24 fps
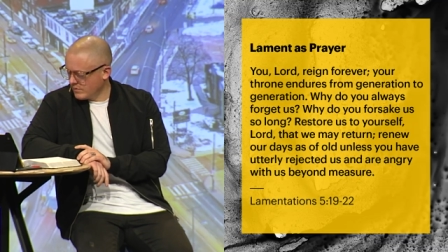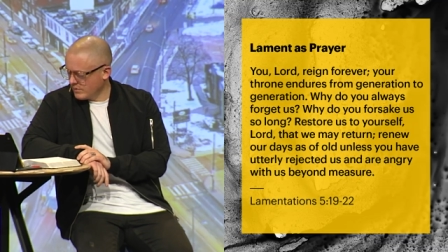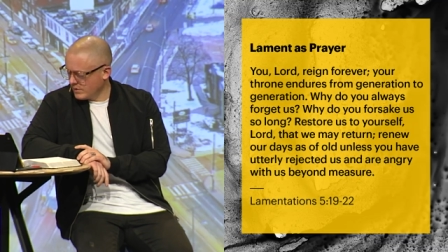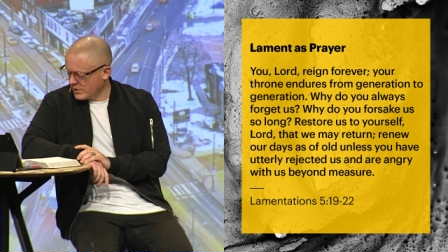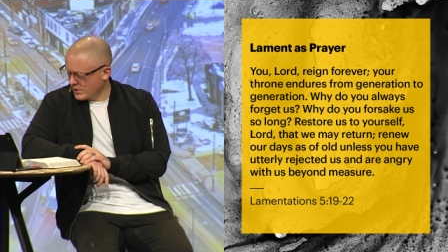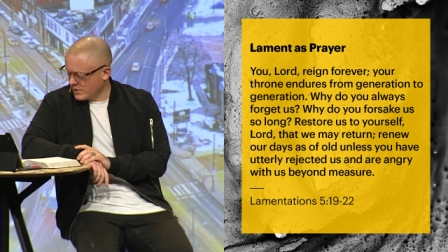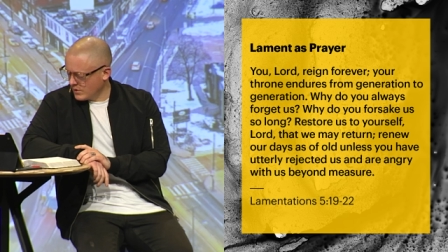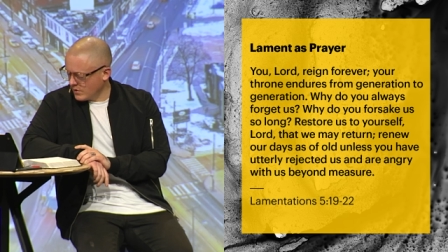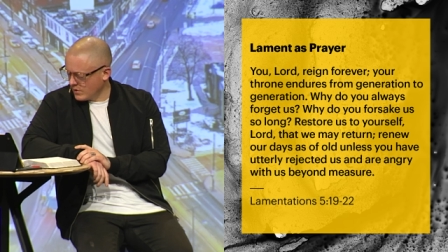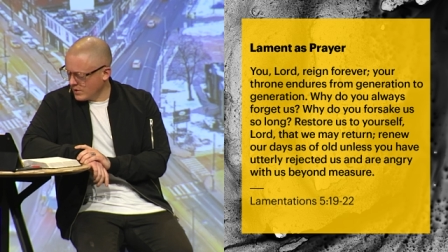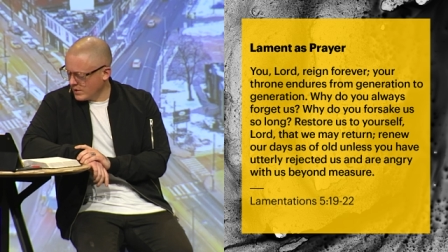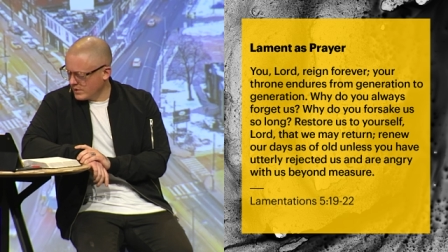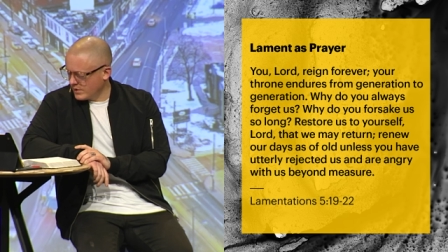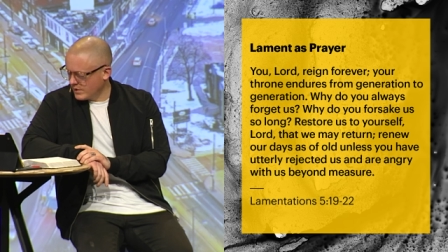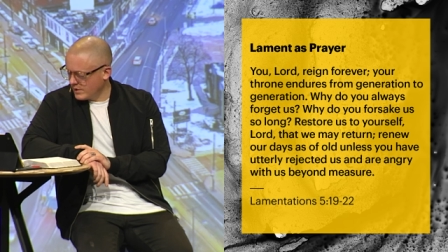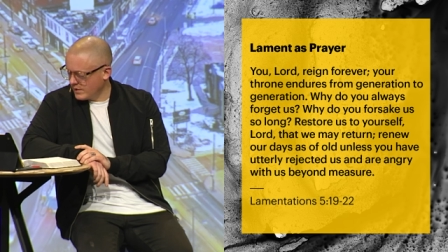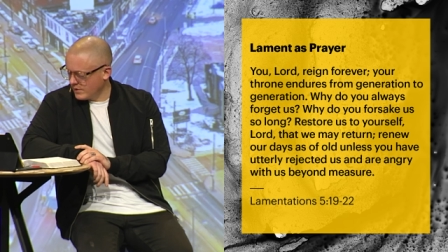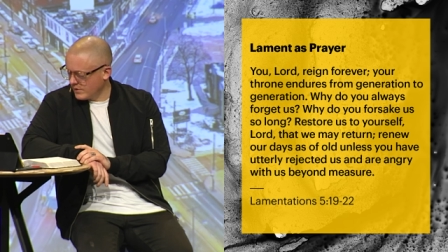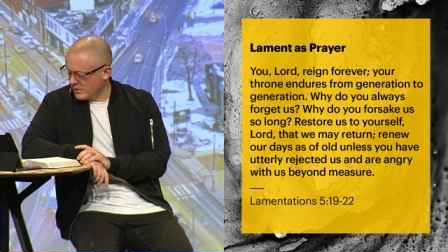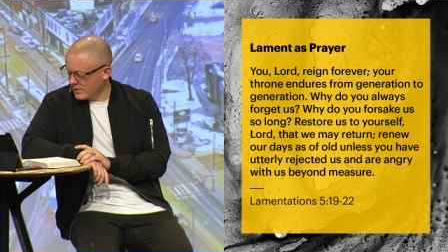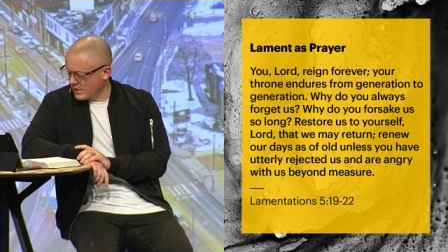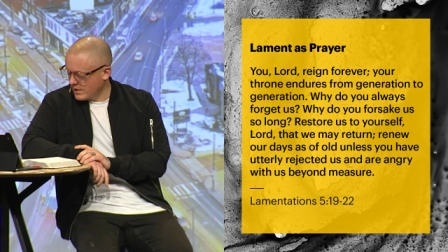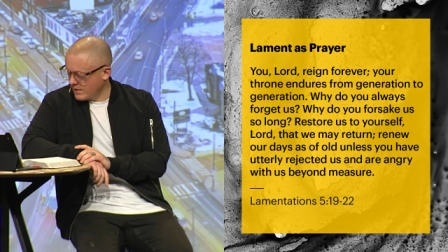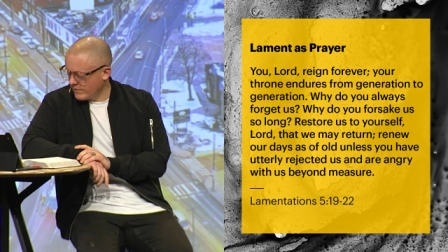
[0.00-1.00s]
Restore us to
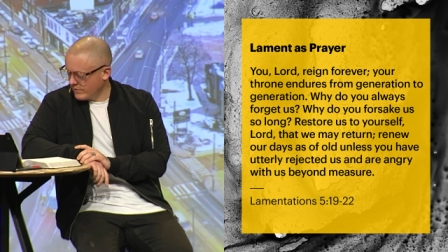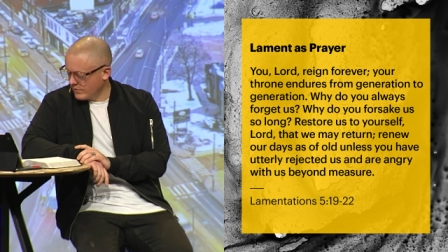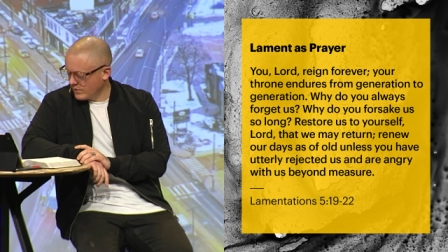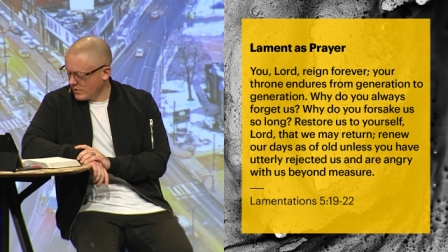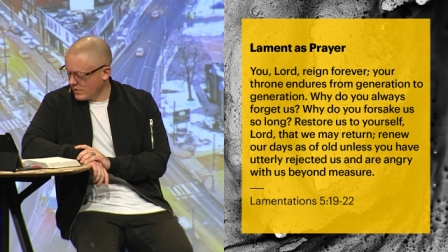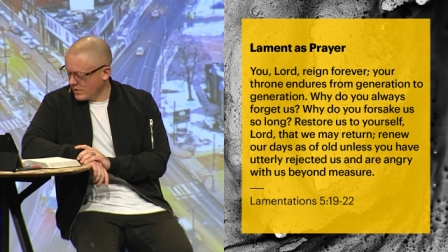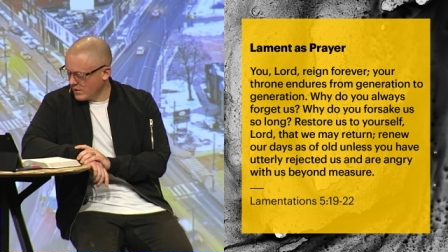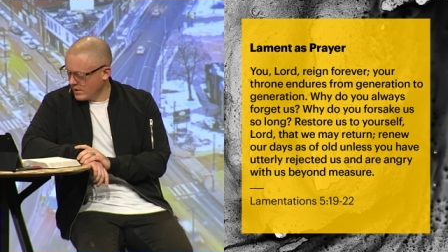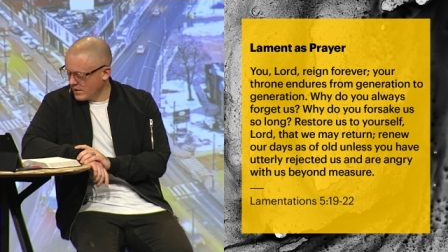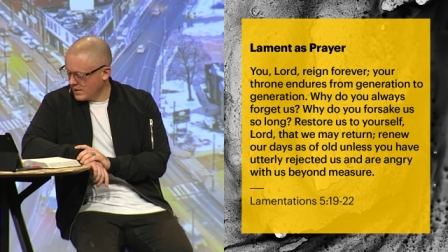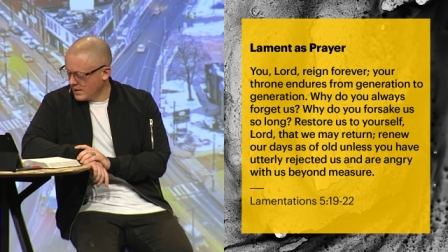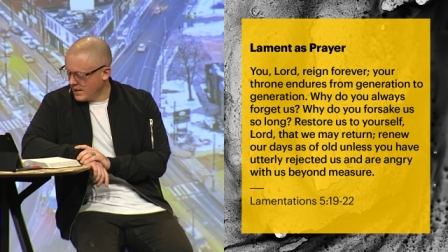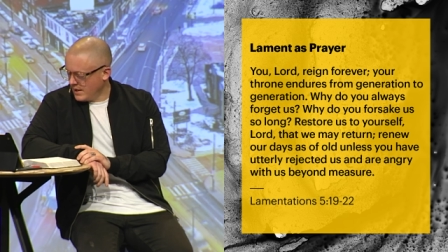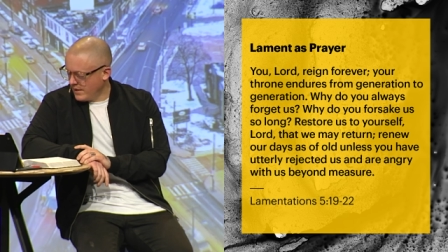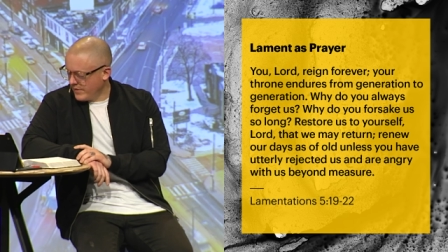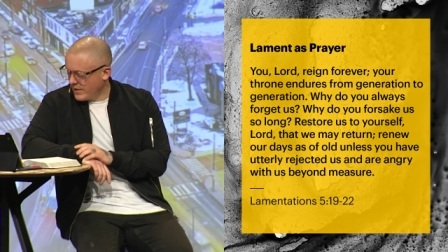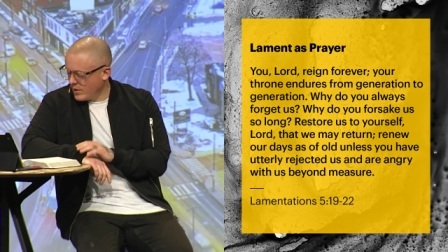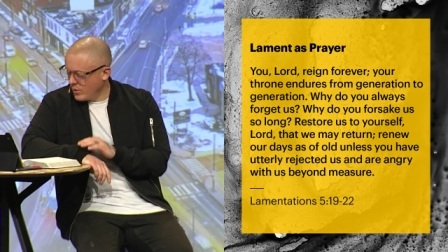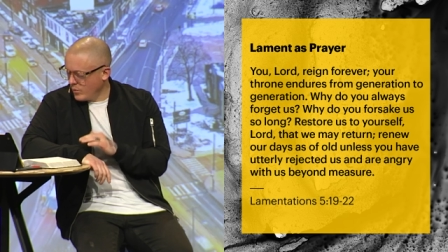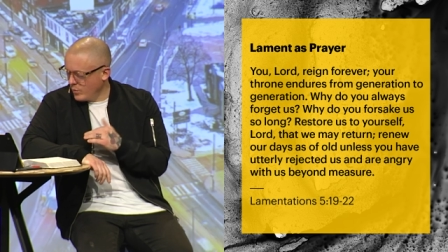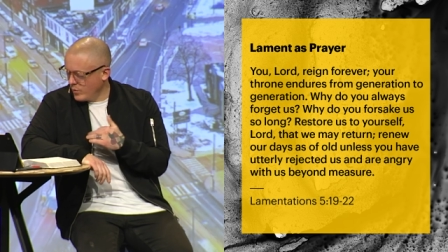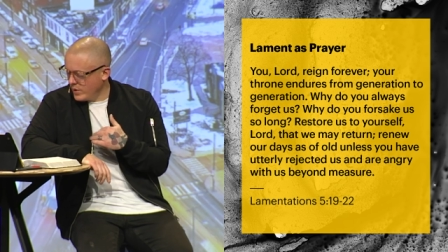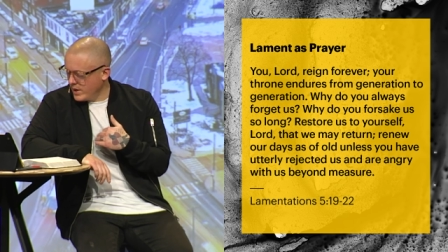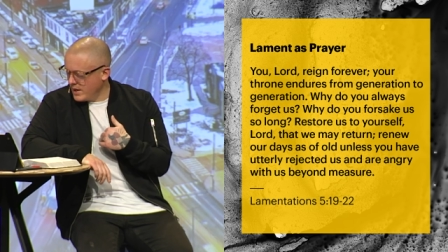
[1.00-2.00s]
yourself, Lord,
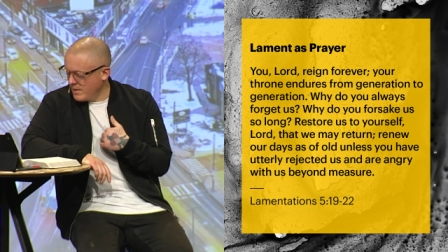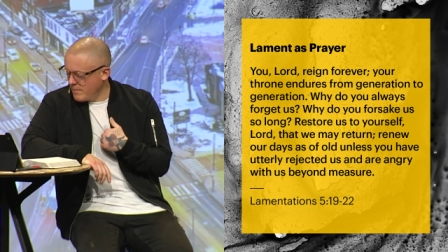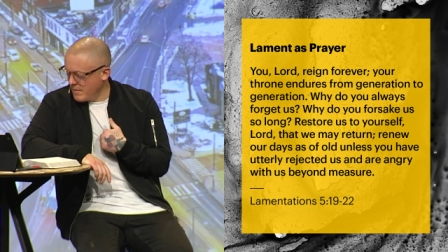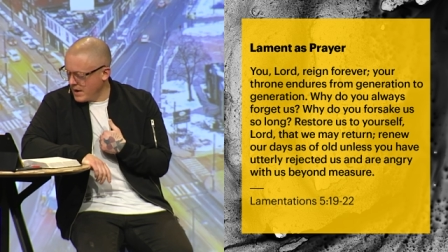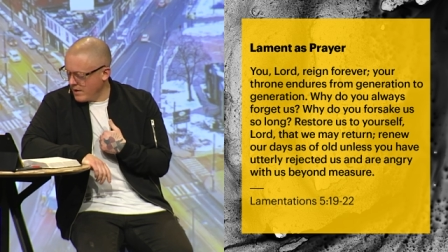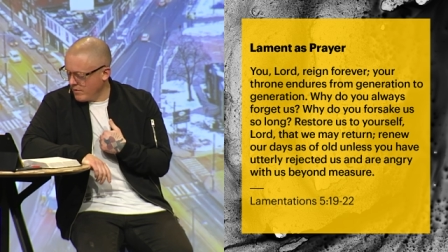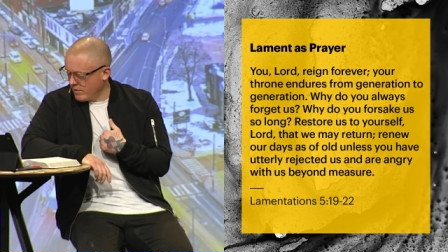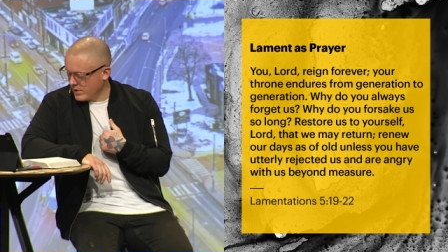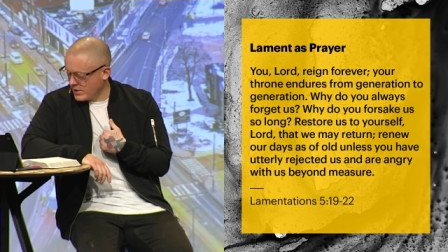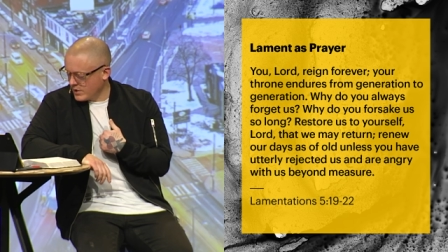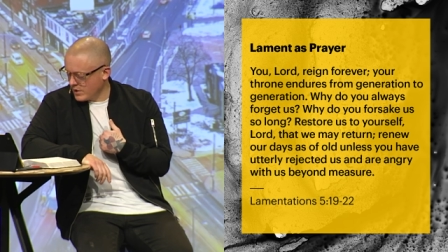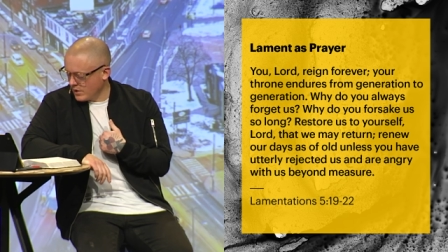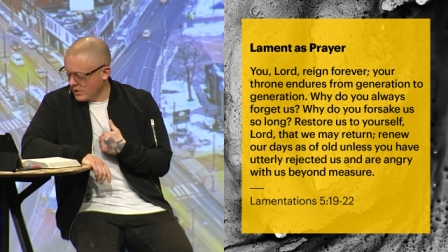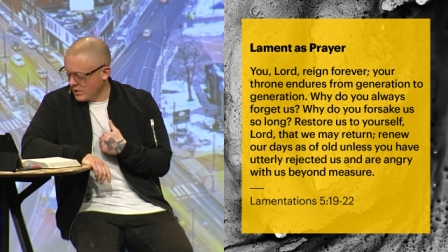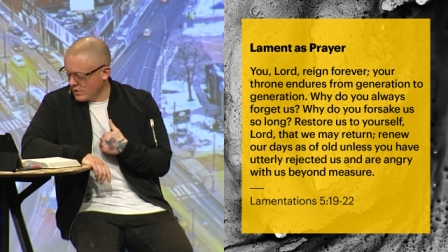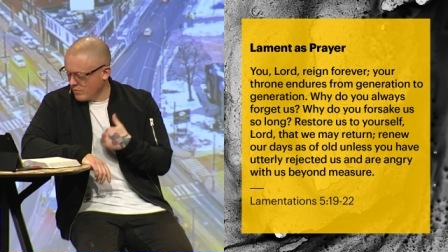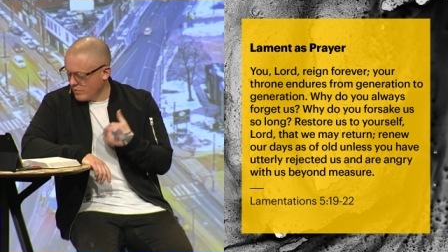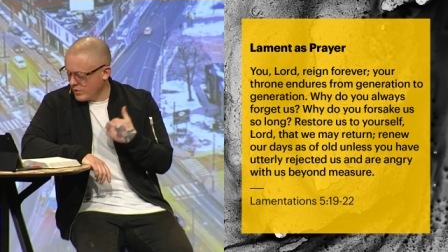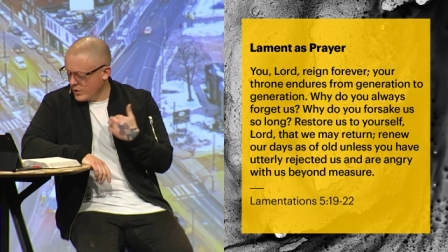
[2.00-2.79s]
that we may return,